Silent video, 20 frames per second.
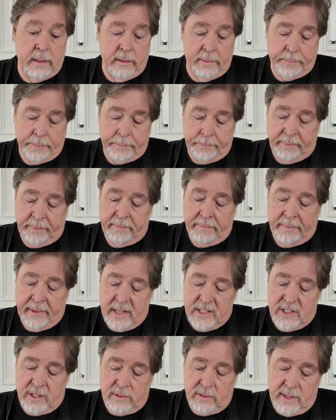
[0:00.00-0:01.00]

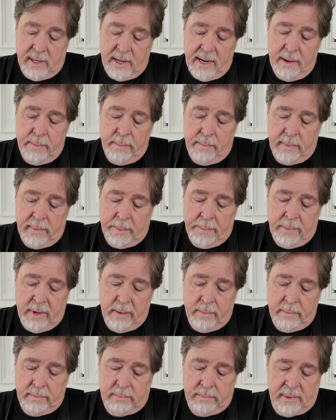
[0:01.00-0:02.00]
So today
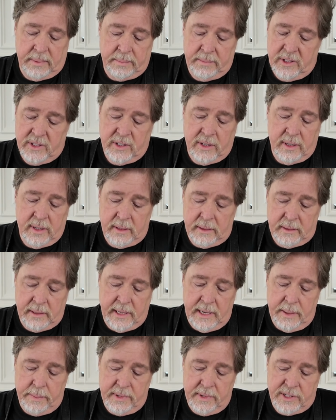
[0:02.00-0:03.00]
I'm just gonna
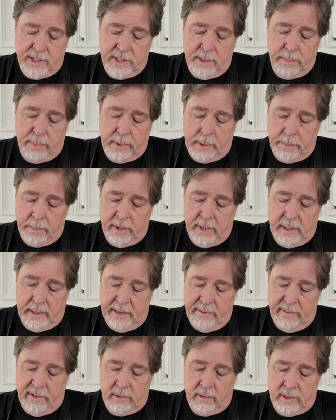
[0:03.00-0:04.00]
keep it simple. I'm gonna
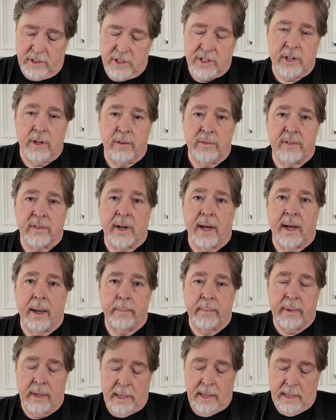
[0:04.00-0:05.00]
leave it on the stovetop
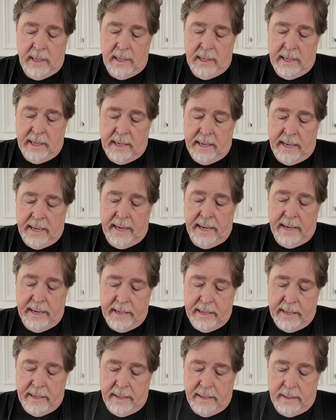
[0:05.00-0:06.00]
and
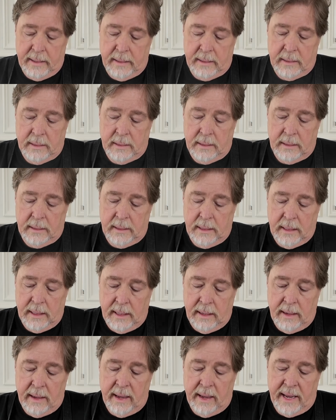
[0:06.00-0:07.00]

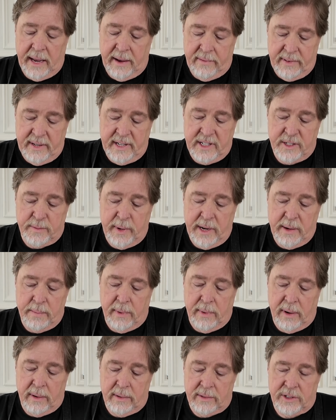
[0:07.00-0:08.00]
have these
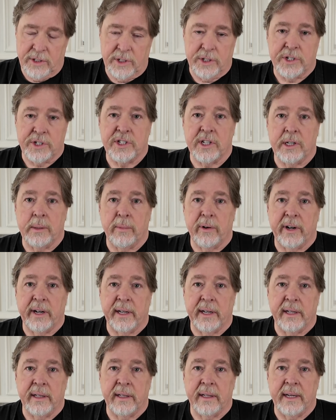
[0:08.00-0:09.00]
meatballs just simmering
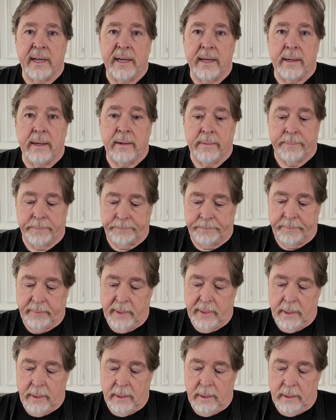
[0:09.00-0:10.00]
in
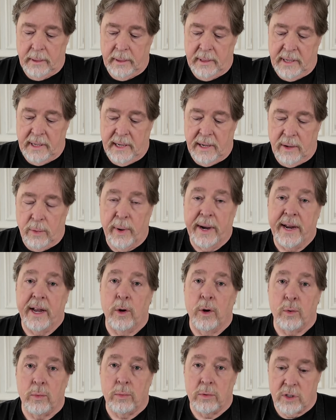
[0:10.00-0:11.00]
the
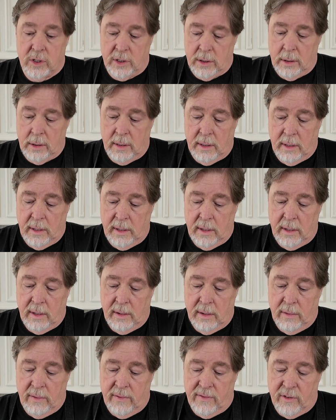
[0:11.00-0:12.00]
Rayo's
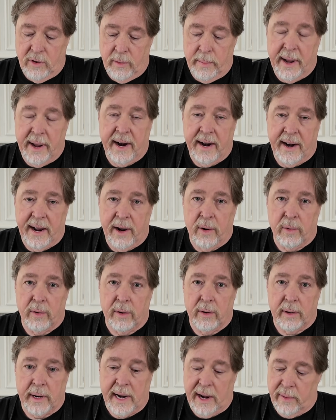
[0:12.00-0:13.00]
for about an hour
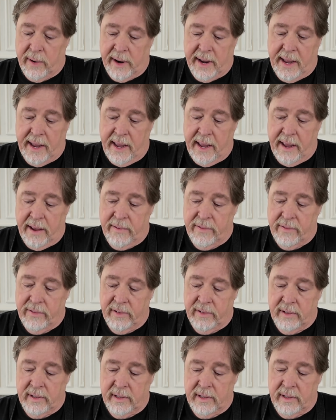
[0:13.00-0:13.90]
or hour and a half.